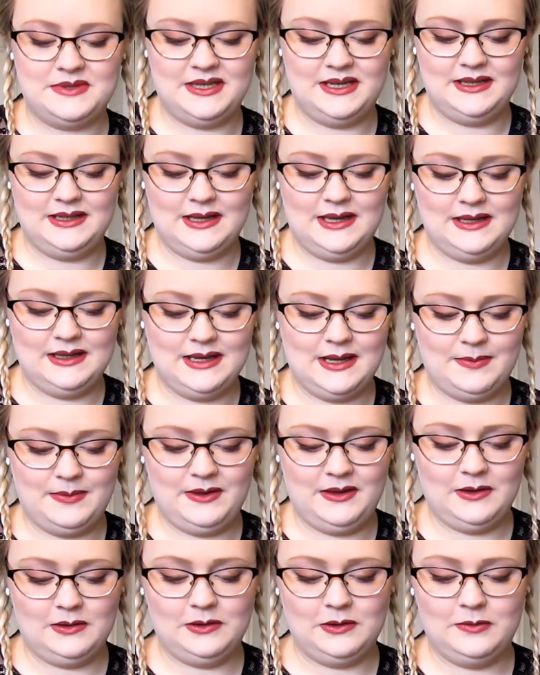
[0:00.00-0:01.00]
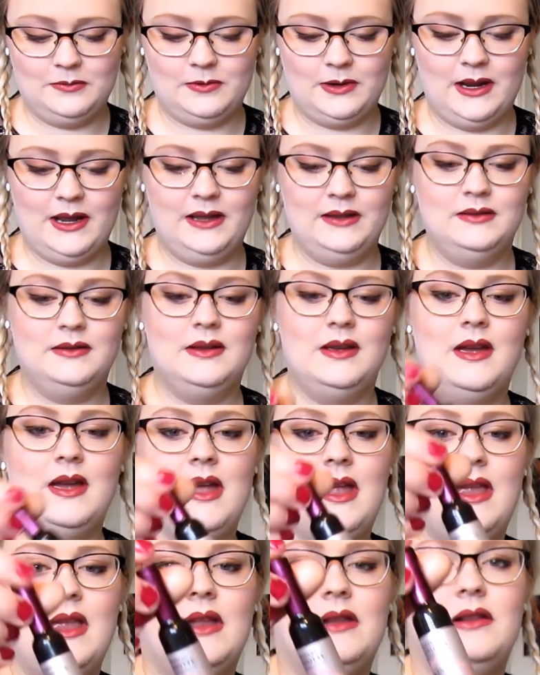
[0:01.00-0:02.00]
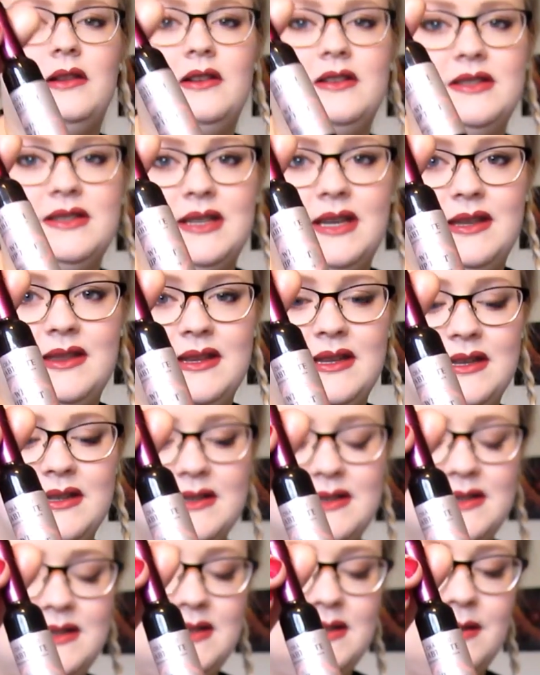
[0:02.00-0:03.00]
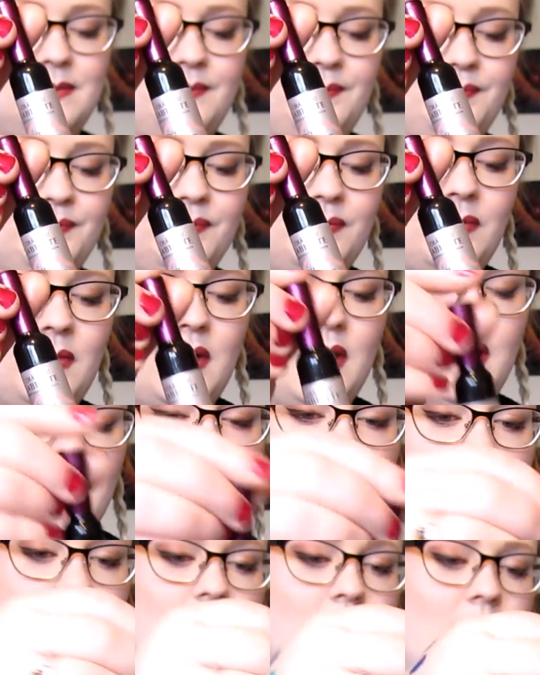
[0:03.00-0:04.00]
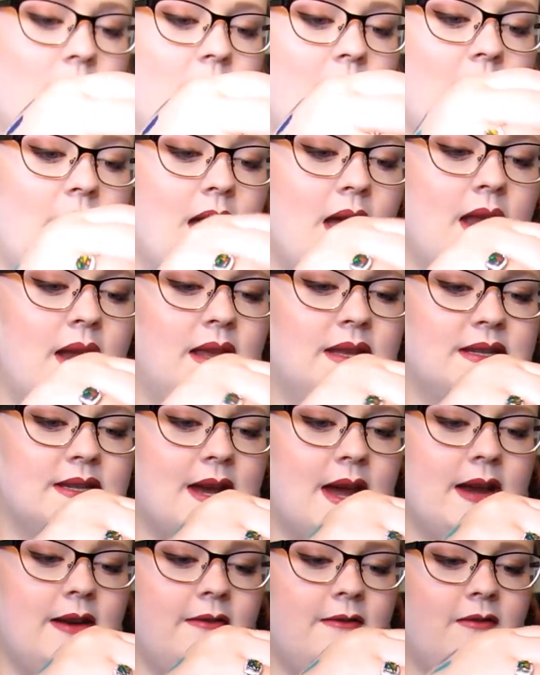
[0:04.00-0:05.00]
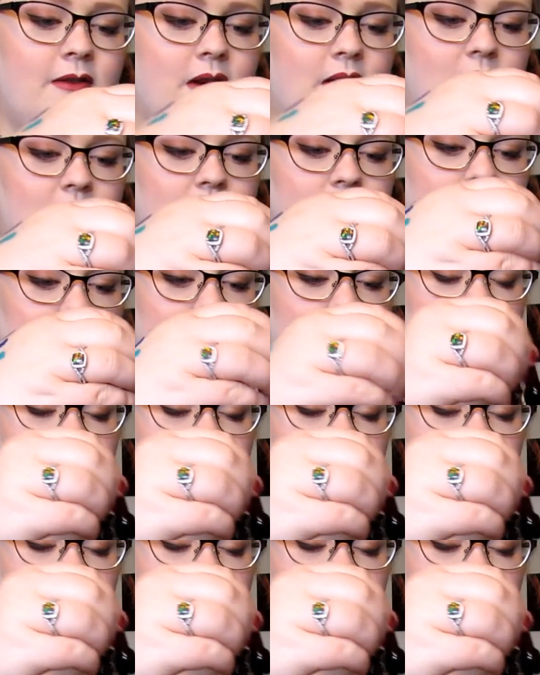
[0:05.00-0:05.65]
tint in Nebbiolo Red. It looks like this. And it's kind of fun.